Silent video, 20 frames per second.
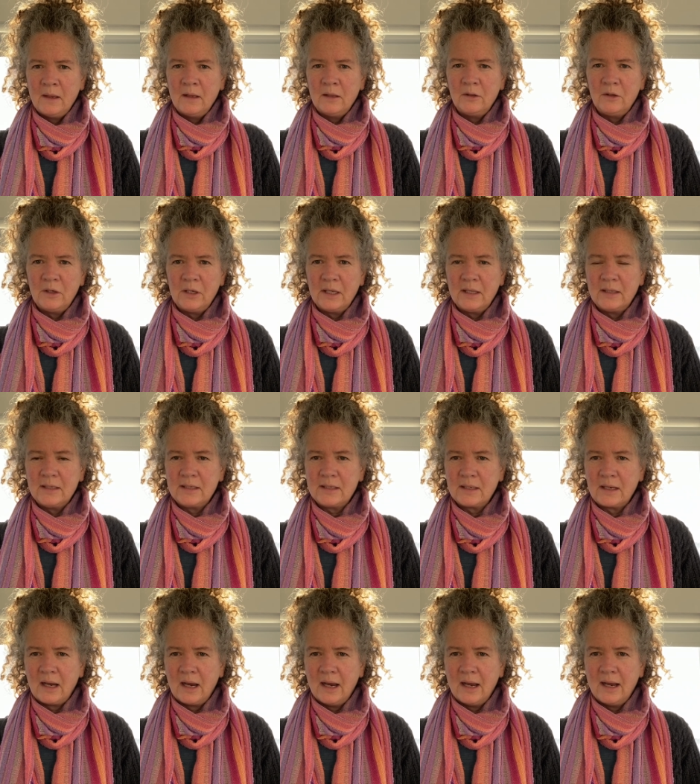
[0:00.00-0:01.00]
Look at the
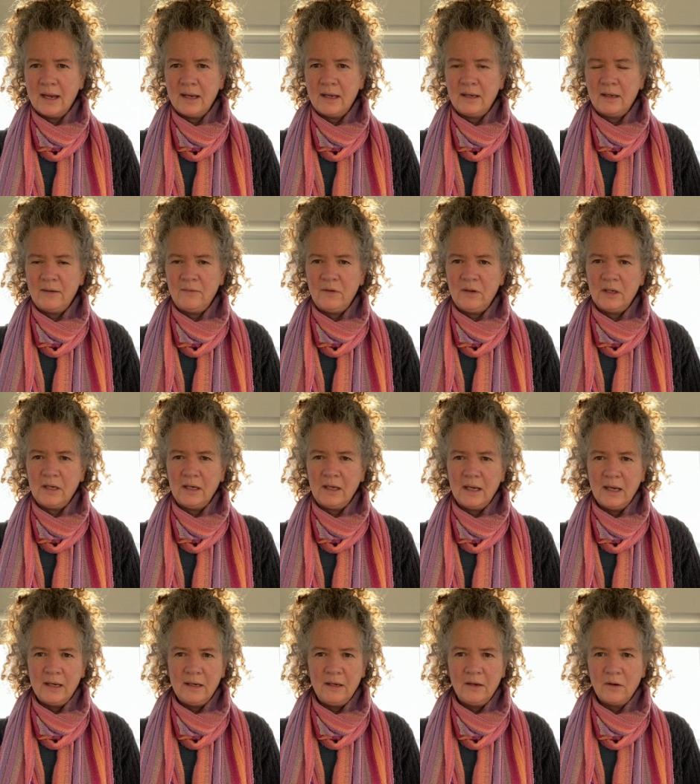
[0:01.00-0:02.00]
sky. If you can
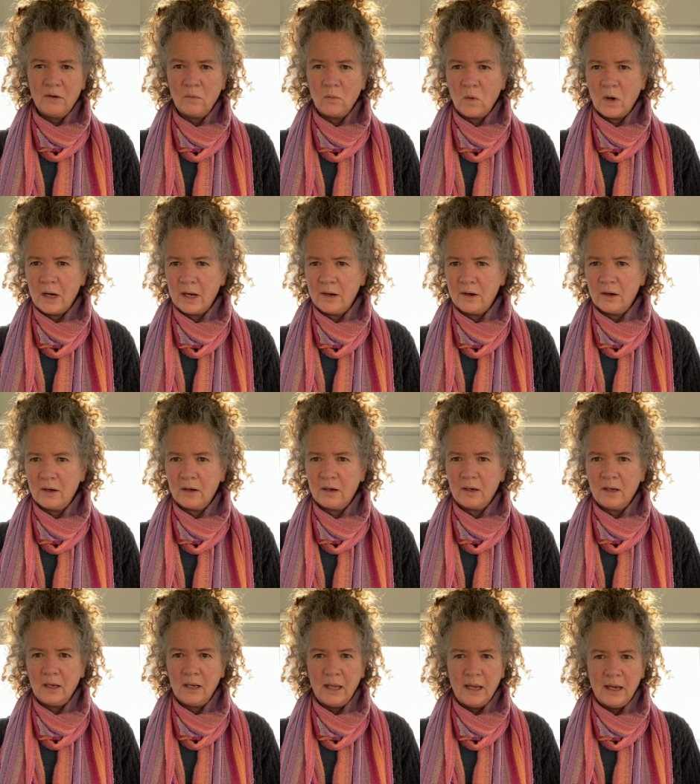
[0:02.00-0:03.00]
get near water,
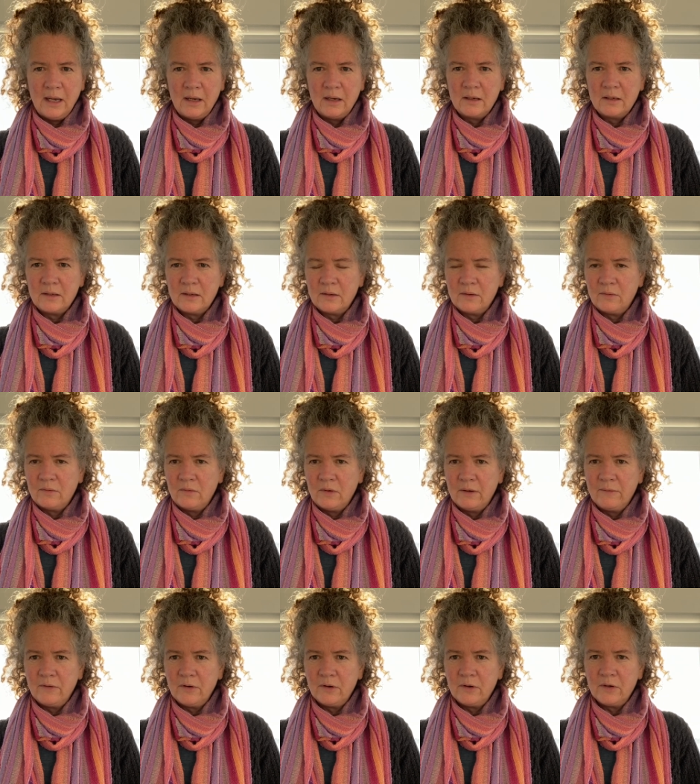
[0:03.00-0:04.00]
lakes,
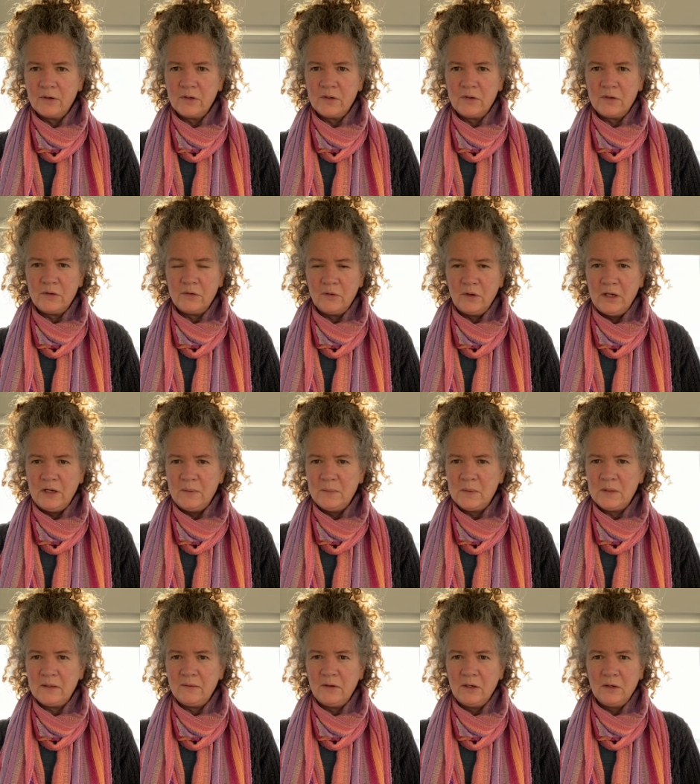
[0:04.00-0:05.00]
rivers,
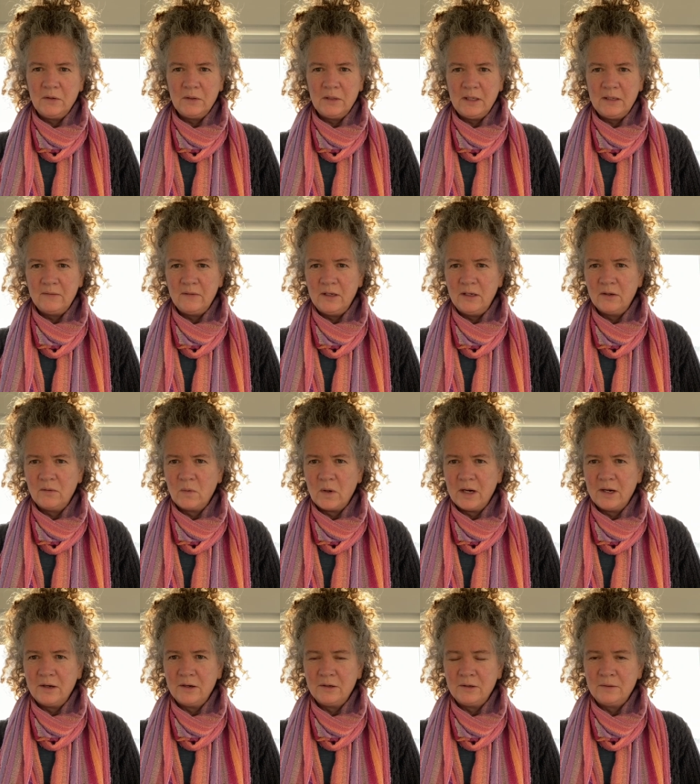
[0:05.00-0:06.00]
streams. If you don't live near
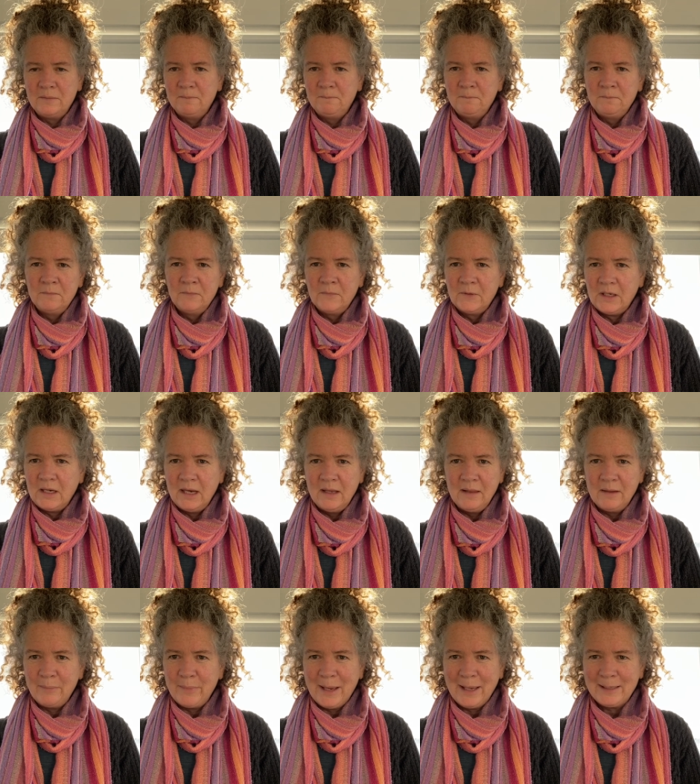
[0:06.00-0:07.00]
water, get in
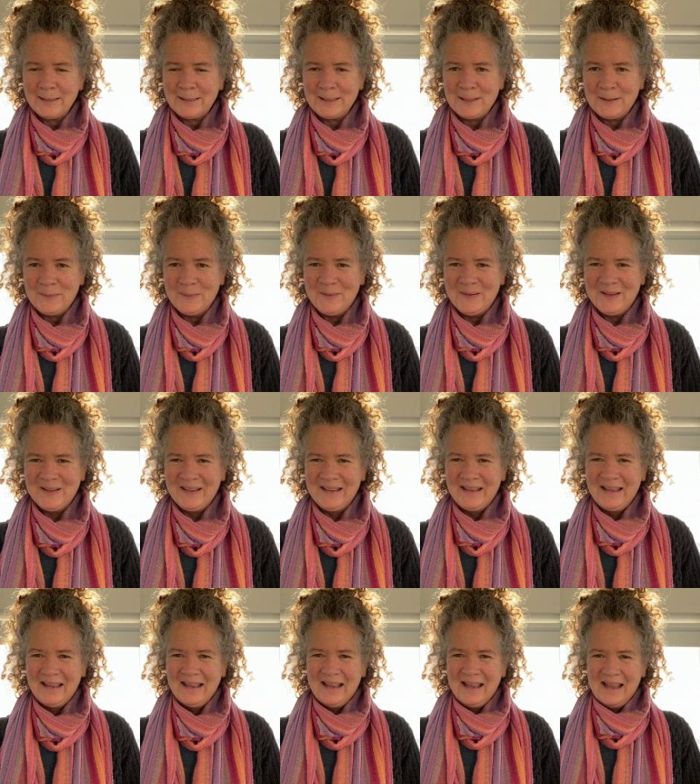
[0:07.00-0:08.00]
the bathtub.
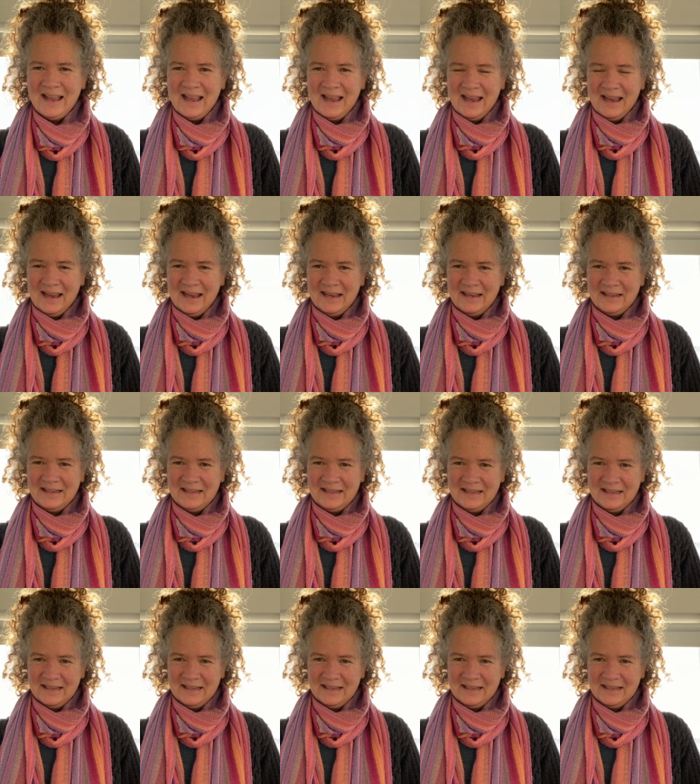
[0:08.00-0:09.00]
And
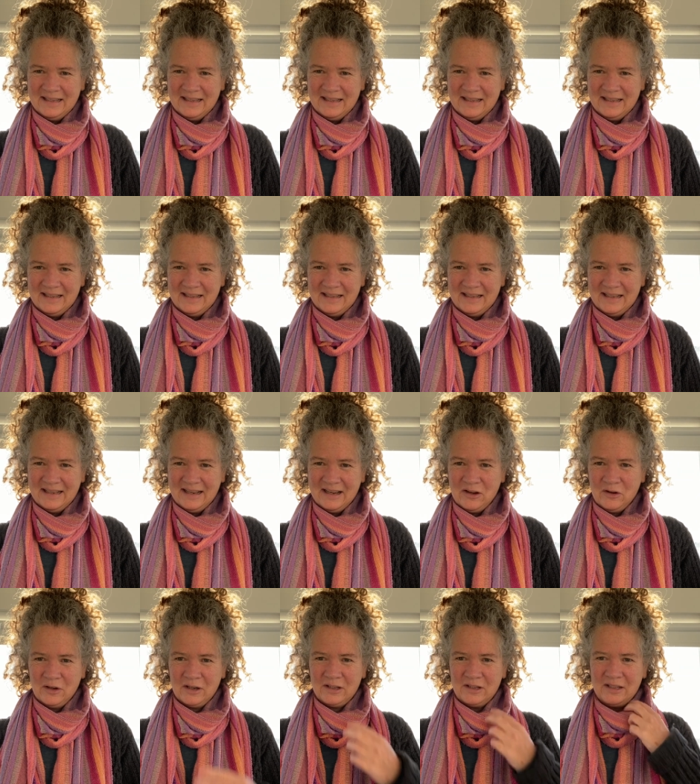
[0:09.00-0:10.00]

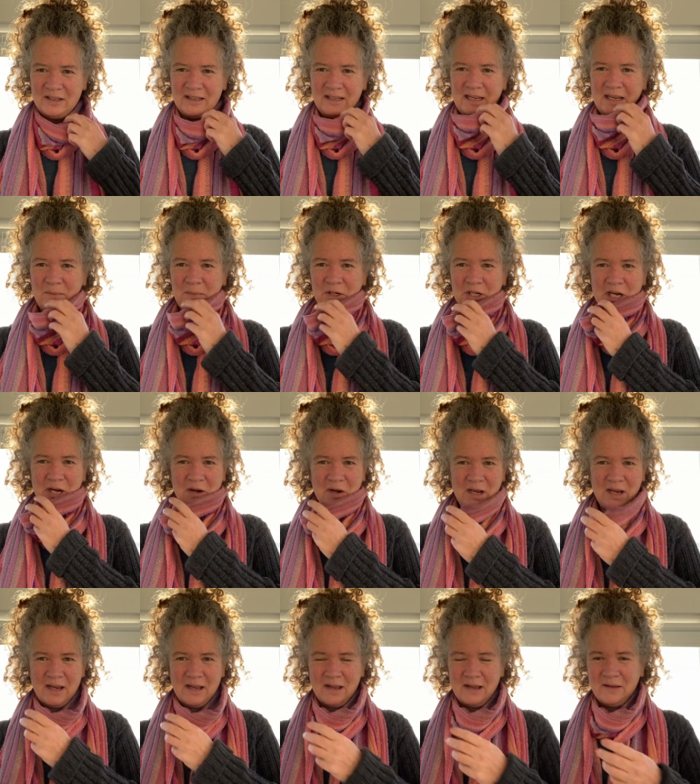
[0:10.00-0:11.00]
I'll just keep
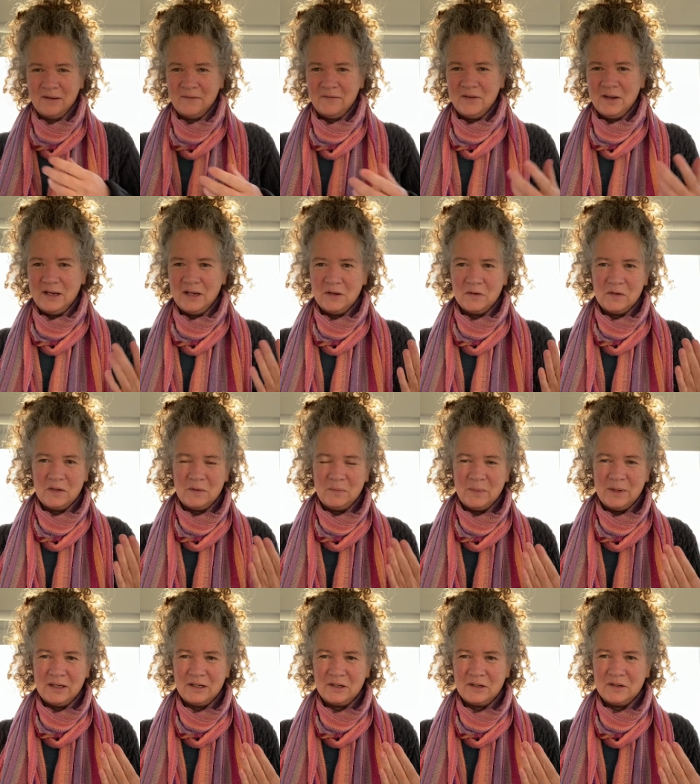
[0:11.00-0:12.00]
sharing videos and
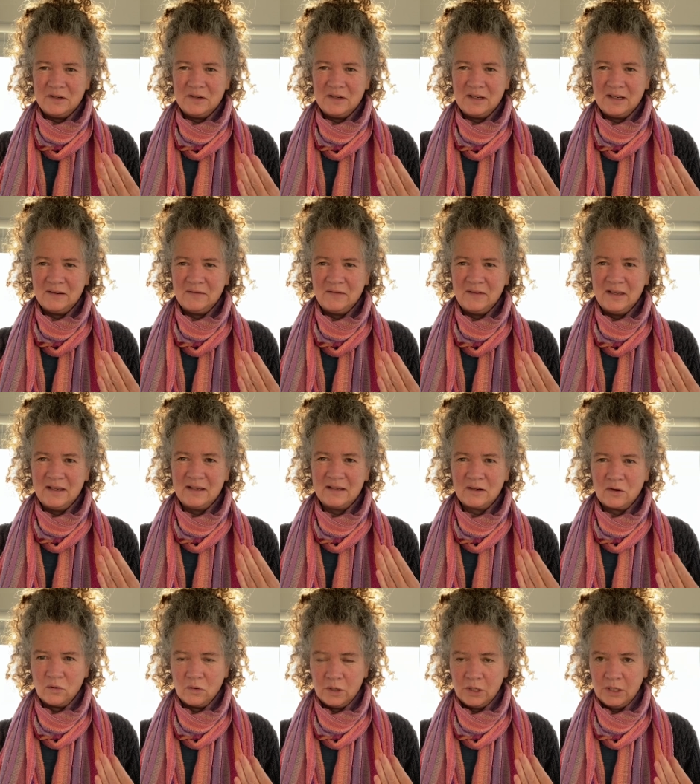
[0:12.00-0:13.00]
pictures of this
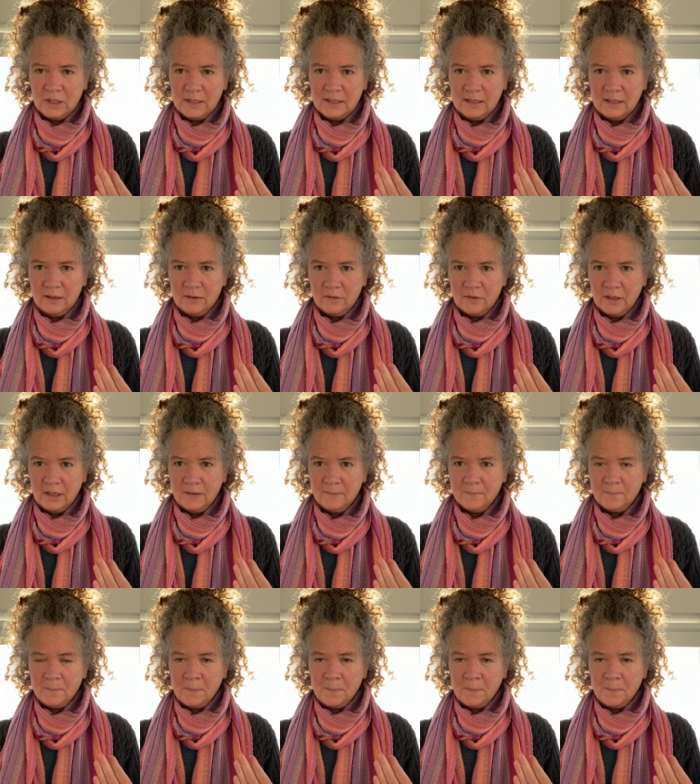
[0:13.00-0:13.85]
gorgeous scenery